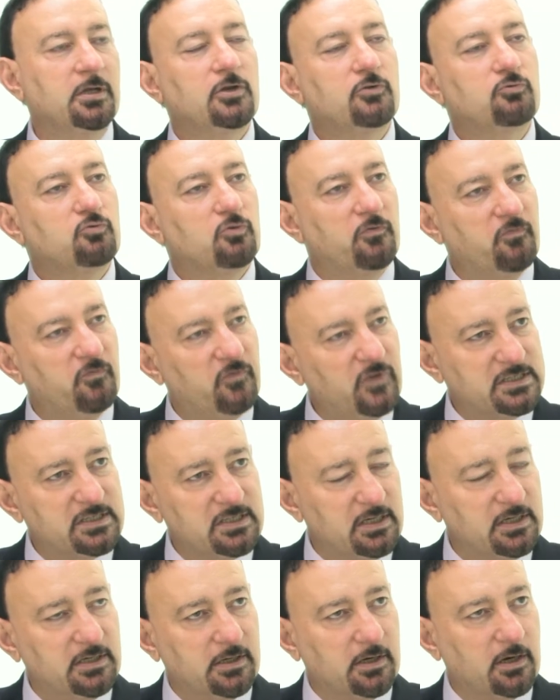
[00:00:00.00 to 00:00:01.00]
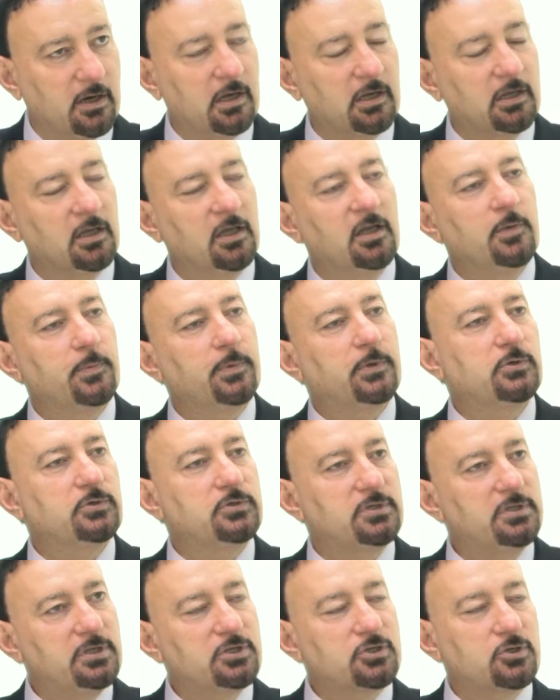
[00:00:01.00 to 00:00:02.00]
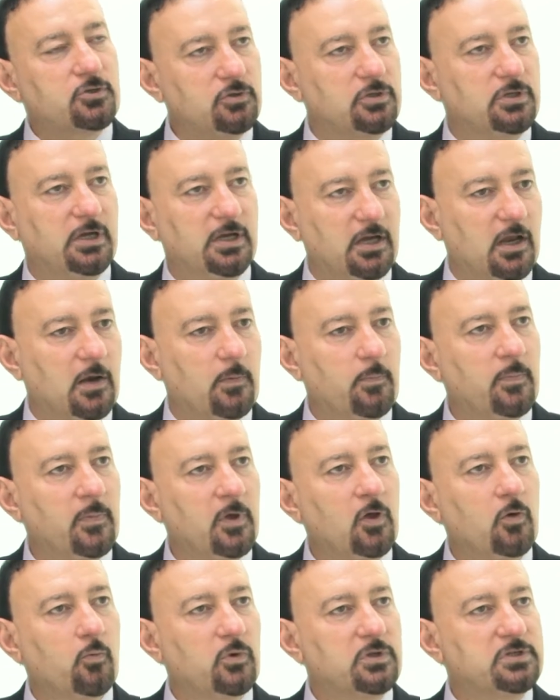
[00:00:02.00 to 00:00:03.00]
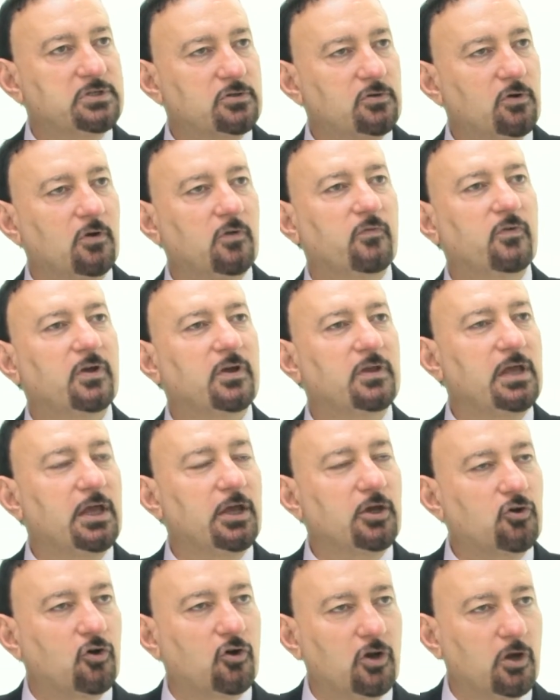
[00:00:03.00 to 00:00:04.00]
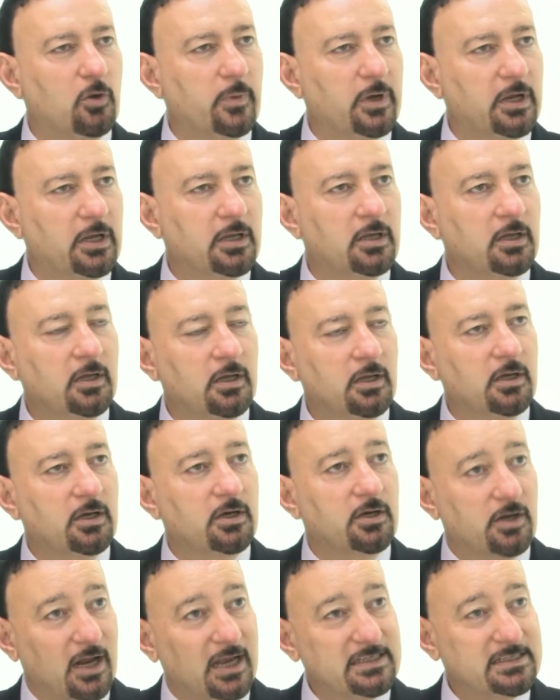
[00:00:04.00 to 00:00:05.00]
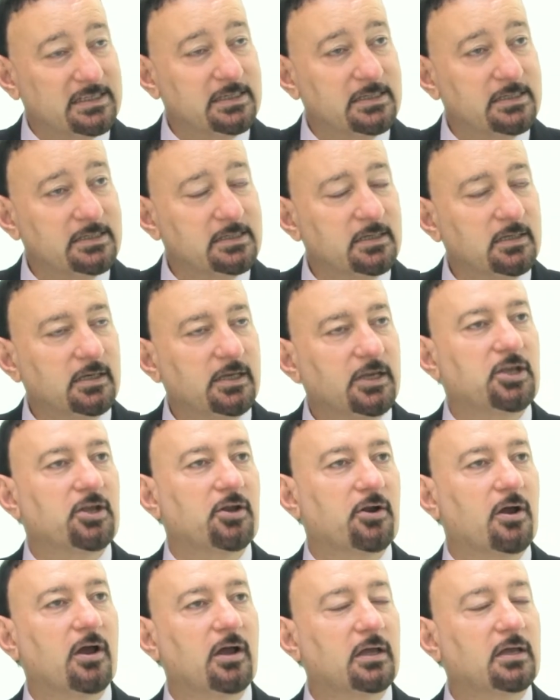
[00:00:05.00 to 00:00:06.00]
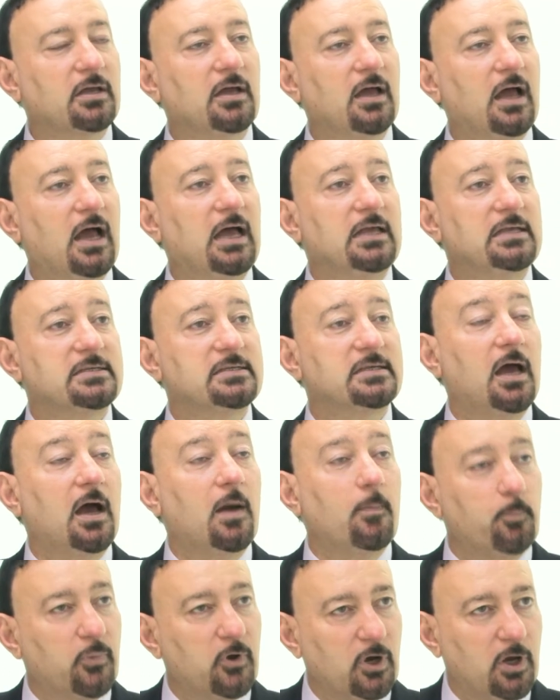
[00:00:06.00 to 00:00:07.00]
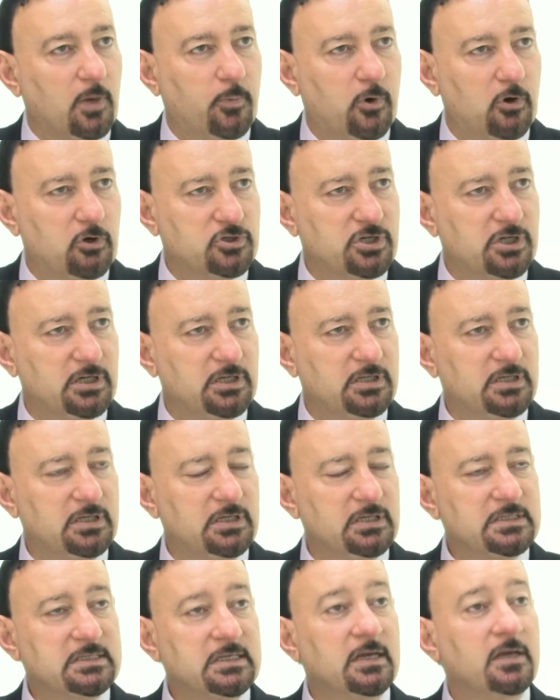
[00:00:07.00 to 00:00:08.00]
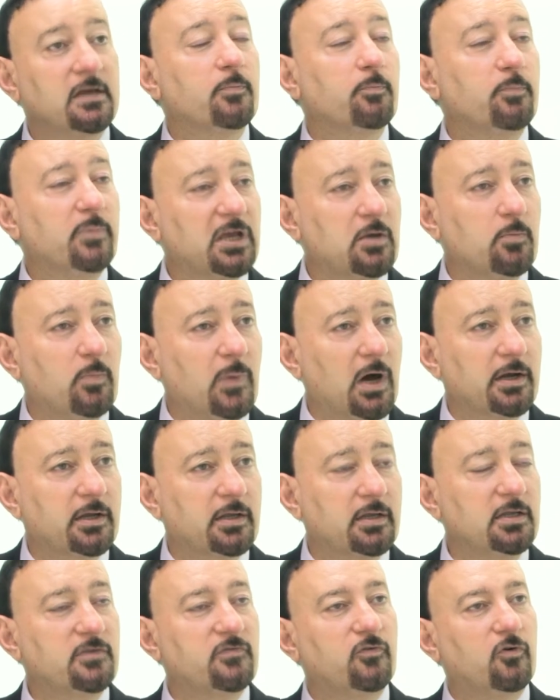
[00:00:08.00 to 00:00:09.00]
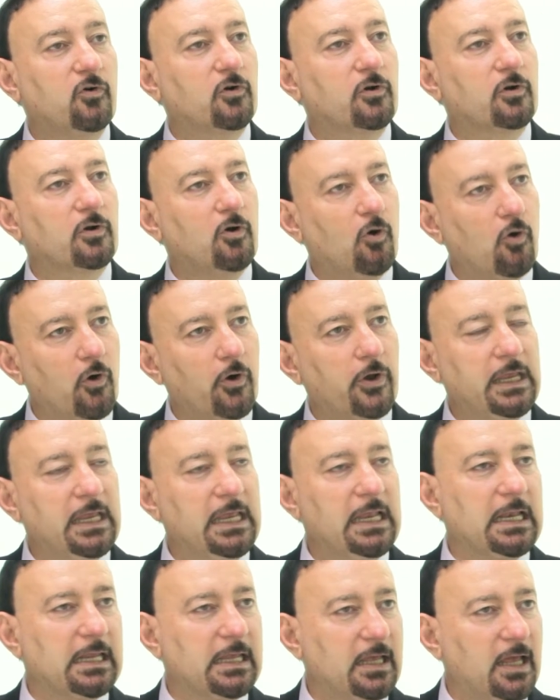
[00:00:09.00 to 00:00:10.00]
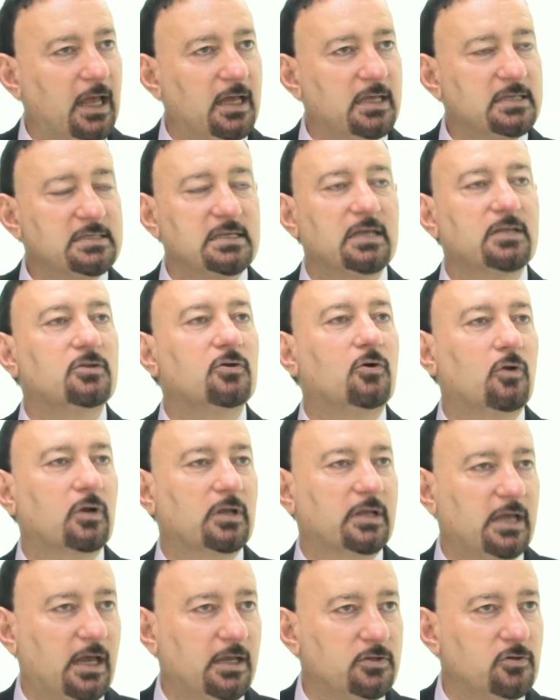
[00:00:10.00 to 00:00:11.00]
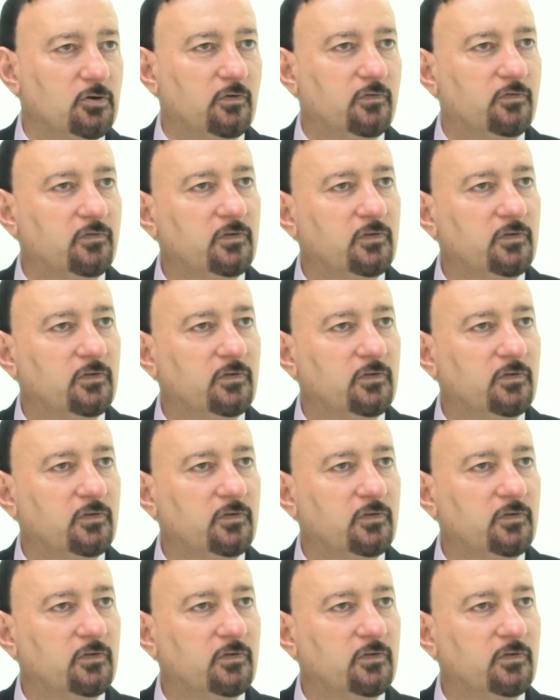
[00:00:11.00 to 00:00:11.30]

to invest in Iraq, because this could help with solving the economic crisis. Iraq has ample opportunities, big market for oil, gas, and all kind of